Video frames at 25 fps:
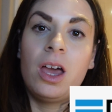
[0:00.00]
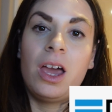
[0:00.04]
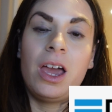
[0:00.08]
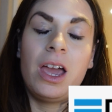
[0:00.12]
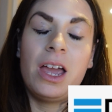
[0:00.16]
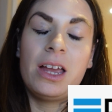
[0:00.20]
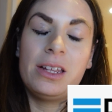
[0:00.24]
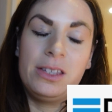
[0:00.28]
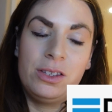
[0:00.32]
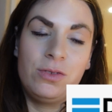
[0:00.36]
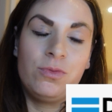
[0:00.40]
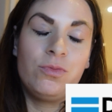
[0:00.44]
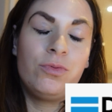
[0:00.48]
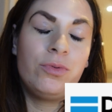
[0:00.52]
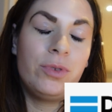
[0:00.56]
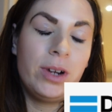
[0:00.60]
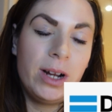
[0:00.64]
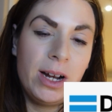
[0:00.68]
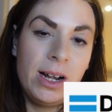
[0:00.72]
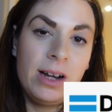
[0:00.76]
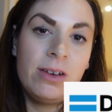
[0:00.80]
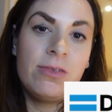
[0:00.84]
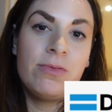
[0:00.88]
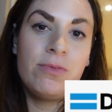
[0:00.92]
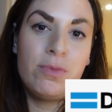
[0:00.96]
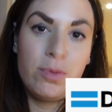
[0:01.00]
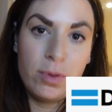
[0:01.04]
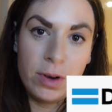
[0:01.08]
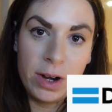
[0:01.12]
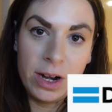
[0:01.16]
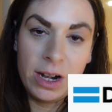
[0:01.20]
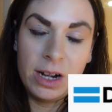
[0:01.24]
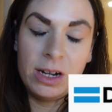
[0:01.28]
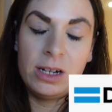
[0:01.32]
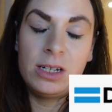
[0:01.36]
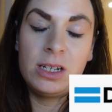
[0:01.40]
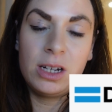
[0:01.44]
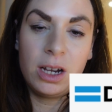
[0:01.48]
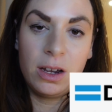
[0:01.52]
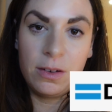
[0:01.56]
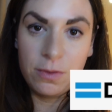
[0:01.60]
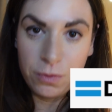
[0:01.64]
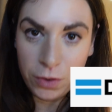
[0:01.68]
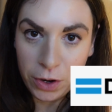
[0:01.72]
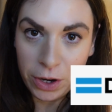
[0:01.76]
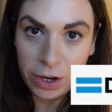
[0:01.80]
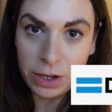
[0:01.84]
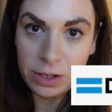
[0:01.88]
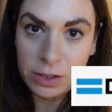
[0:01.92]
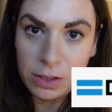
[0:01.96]
It's really, really
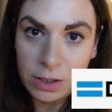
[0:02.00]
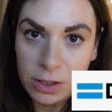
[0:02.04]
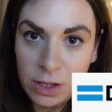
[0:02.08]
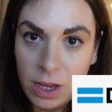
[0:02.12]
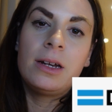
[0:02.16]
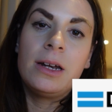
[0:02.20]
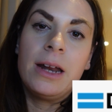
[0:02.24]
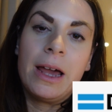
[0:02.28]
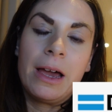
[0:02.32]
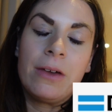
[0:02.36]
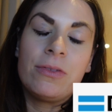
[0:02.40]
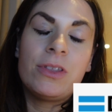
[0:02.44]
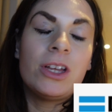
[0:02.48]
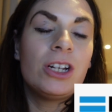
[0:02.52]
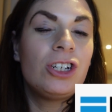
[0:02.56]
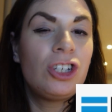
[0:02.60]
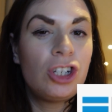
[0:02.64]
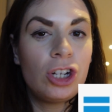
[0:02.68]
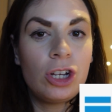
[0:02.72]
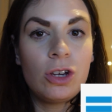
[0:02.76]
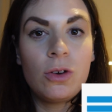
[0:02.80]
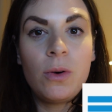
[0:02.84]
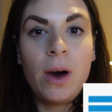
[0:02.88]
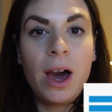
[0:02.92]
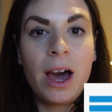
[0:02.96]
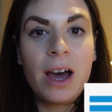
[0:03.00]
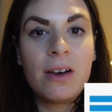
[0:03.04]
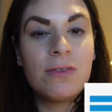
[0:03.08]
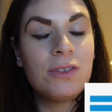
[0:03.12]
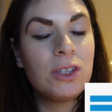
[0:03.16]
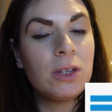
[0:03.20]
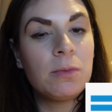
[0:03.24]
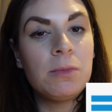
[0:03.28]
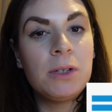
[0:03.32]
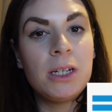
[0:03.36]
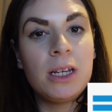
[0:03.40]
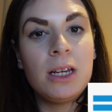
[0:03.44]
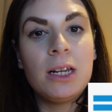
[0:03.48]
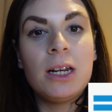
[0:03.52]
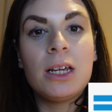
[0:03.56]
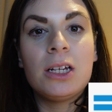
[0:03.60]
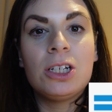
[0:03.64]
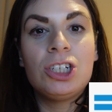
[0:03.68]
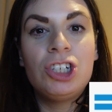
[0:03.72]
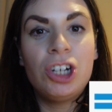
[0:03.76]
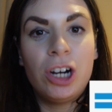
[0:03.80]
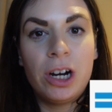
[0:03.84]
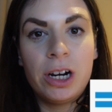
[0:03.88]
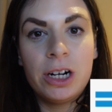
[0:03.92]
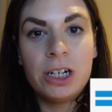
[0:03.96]
diverse. Now, they do have some
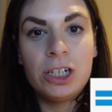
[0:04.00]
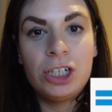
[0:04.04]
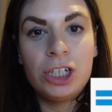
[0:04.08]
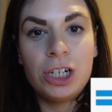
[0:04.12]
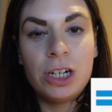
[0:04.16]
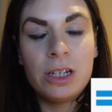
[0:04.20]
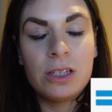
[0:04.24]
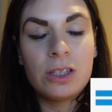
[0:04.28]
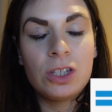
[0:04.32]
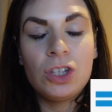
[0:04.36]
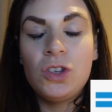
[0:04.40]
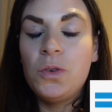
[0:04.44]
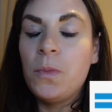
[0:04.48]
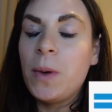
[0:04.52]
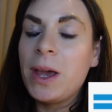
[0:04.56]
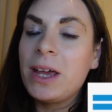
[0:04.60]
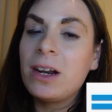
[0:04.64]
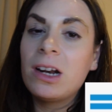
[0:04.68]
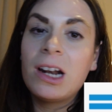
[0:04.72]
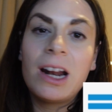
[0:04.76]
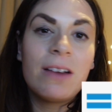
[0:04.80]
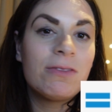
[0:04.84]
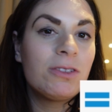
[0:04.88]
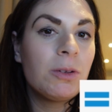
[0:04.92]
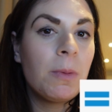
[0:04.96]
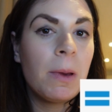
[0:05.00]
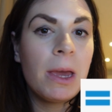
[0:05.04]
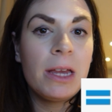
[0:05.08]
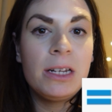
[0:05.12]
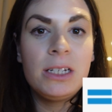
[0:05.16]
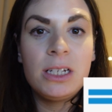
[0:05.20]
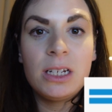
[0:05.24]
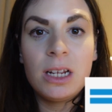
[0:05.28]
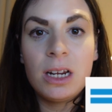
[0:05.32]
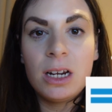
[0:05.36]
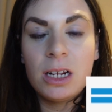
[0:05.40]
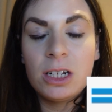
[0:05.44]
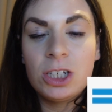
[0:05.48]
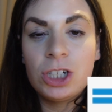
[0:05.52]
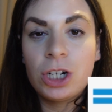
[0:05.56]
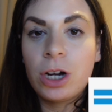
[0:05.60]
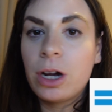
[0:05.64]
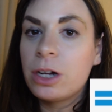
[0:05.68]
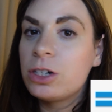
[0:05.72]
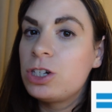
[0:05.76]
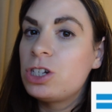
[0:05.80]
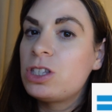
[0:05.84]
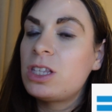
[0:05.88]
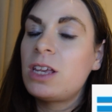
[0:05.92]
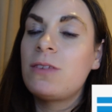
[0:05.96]
dealing charges. You may not have to pay dealing
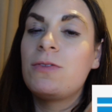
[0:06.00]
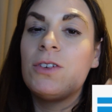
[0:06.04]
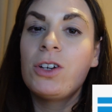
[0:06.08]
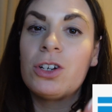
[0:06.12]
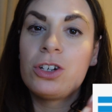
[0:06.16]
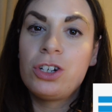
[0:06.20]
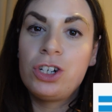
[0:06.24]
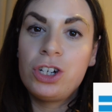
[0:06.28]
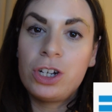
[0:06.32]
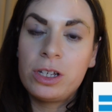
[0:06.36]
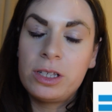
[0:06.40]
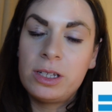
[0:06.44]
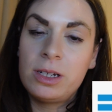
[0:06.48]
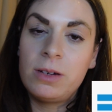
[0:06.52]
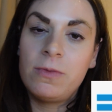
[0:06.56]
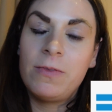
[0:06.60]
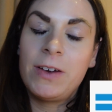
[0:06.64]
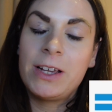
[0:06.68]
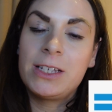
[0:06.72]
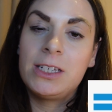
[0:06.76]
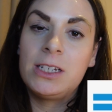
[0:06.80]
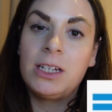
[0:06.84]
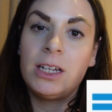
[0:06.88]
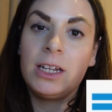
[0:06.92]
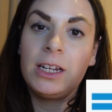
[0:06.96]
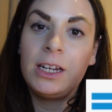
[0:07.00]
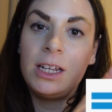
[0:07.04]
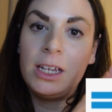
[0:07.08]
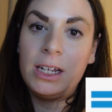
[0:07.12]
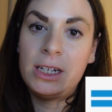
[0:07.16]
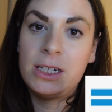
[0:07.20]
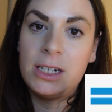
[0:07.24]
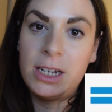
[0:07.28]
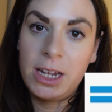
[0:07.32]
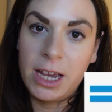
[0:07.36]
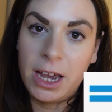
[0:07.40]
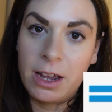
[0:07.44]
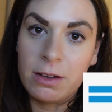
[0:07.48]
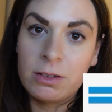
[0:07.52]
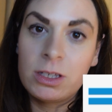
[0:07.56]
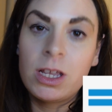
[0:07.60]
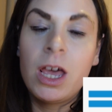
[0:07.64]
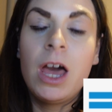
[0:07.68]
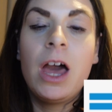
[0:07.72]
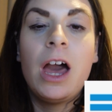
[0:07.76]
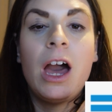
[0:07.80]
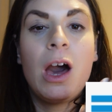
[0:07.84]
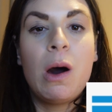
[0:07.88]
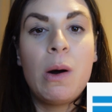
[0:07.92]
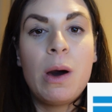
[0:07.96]
charges if you're just investing in ETFs.
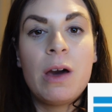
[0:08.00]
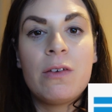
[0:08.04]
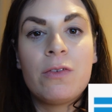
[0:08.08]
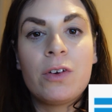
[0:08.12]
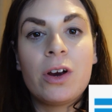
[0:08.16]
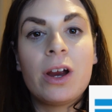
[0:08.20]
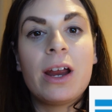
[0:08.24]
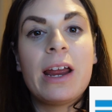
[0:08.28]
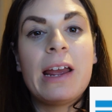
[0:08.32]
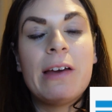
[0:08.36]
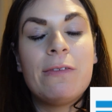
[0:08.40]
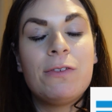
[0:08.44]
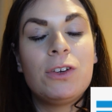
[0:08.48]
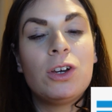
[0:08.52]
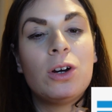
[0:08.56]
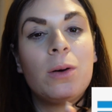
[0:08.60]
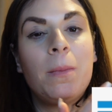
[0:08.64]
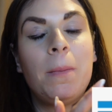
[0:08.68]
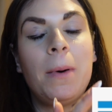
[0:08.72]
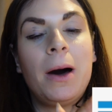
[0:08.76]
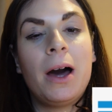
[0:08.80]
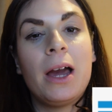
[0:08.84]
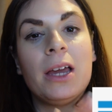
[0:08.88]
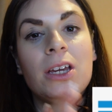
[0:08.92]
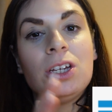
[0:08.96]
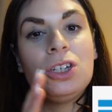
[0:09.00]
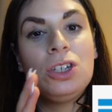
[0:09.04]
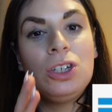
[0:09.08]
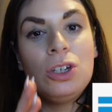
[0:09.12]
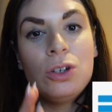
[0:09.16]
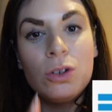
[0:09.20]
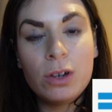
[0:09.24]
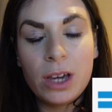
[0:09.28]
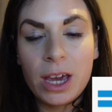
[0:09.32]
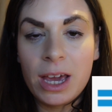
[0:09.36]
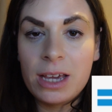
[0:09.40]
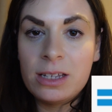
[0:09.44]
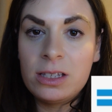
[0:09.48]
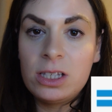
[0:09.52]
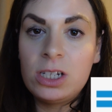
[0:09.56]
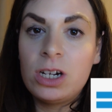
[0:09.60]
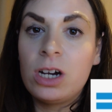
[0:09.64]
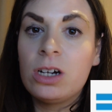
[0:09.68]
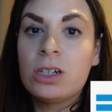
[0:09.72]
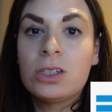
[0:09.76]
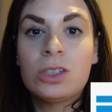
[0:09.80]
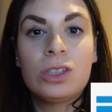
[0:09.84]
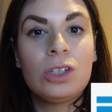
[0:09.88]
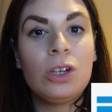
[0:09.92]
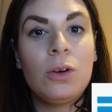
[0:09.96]
However, if you're buying UK
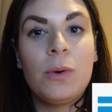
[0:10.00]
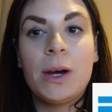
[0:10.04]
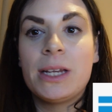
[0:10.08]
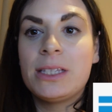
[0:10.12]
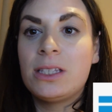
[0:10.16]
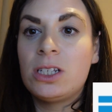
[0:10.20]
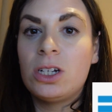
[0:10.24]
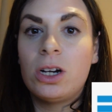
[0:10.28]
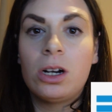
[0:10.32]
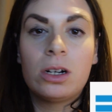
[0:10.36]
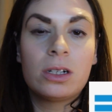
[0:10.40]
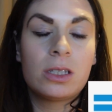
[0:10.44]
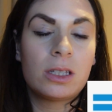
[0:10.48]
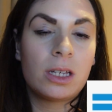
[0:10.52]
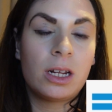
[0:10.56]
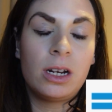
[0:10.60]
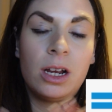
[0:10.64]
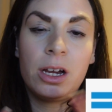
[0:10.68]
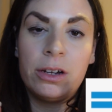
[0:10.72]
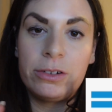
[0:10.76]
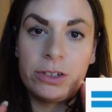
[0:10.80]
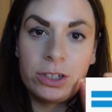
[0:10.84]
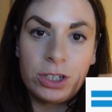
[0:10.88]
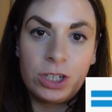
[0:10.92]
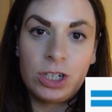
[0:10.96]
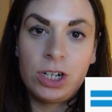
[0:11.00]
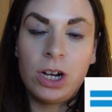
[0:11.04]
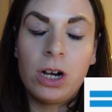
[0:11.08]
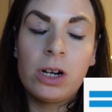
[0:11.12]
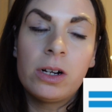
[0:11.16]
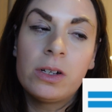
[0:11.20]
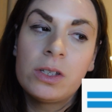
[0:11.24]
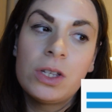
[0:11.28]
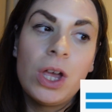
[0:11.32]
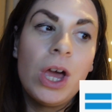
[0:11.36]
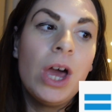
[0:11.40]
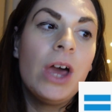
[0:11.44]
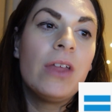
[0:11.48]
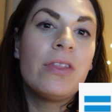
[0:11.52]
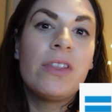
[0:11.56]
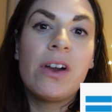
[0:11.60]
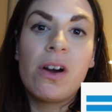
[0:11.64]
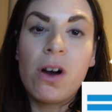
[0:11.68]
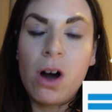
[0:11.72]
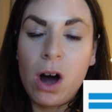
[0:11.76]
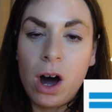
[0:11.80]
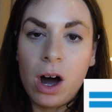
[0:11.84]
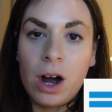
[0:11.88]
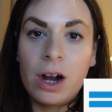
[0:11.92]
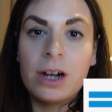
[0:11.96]
stocks, US stocks, and Irish stocks,
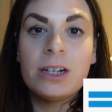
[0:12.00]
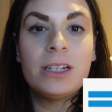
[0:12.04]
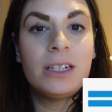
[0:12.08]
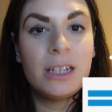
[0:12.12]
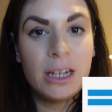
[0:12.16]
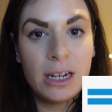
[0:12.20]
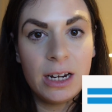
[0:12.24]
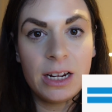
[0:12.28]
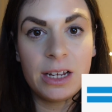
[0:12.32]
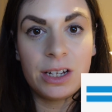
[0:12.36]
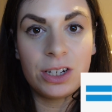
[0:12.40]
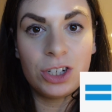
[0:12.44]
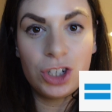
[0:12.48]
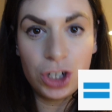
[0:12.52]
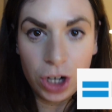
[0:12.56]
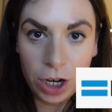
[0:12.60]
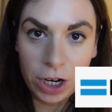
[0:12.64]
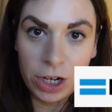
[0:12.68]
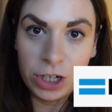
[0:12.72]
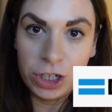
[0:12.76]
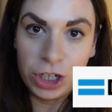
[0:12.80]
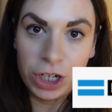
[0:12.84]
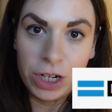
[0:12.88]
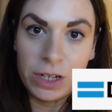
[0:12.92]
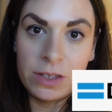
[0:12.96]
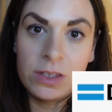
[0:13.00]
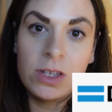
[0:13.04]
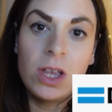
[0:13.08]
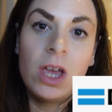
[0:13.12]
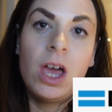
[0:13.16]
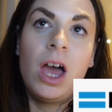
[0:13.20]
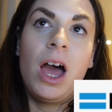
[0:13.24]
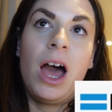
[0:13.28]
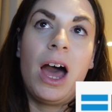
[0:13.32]
there are dealing charges.